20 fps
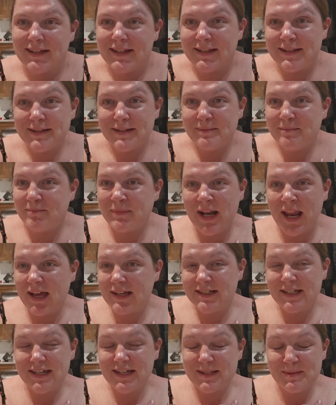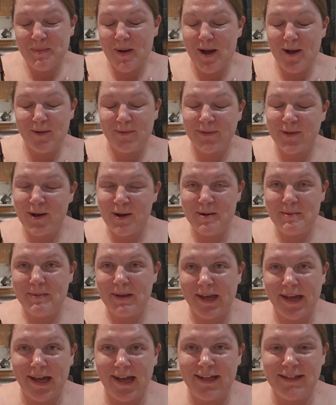yeah. Collecting it's part of the
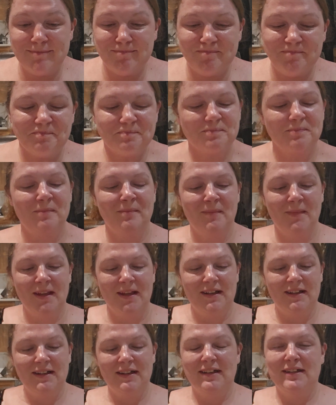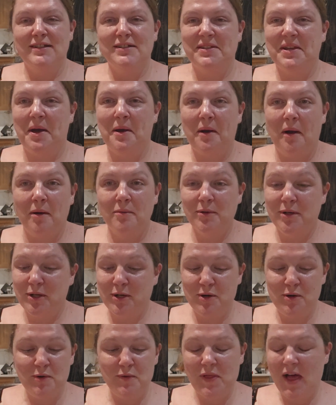hobby, eh? So I'm going to
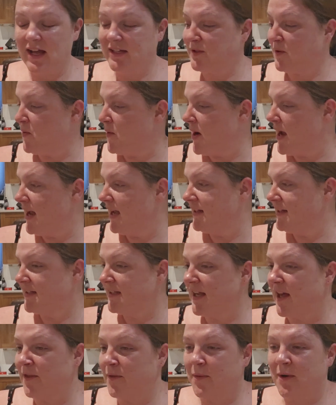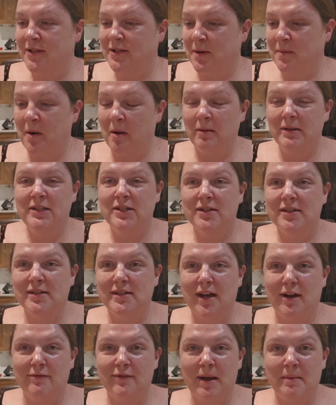call that quits, otherwise I'll probably just
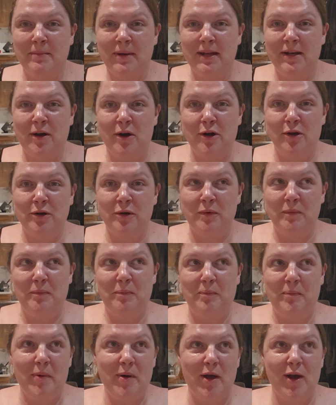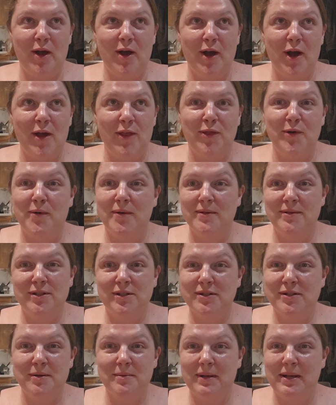start rambling on, but I thought I'd
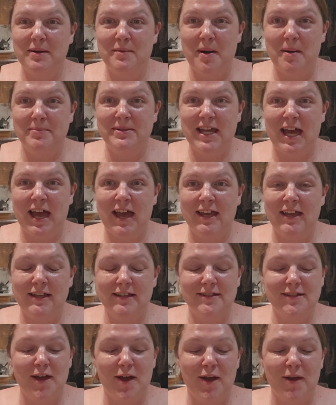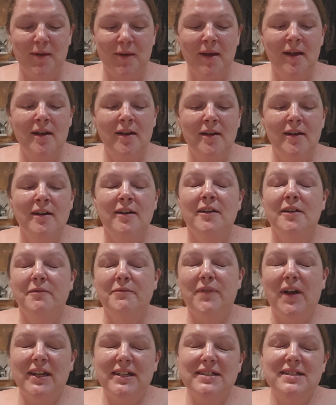just do a little update. So
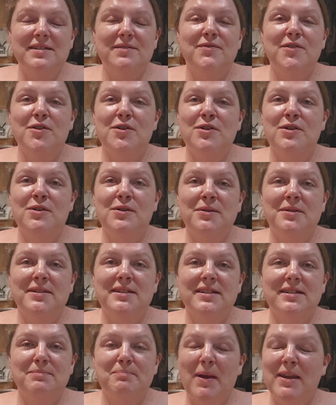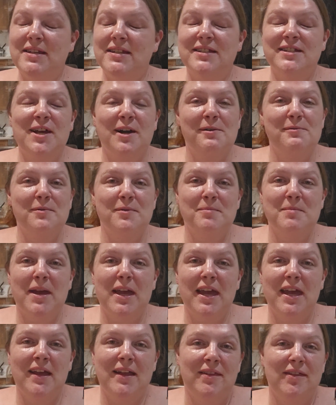thanks for spending time with
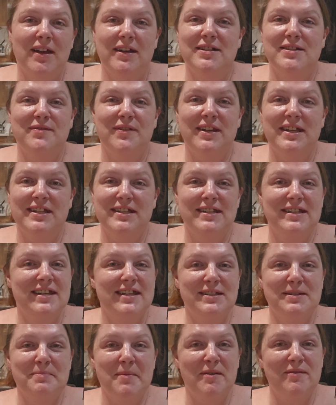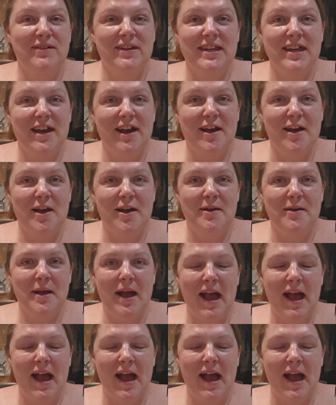me, thanks for listening to my video,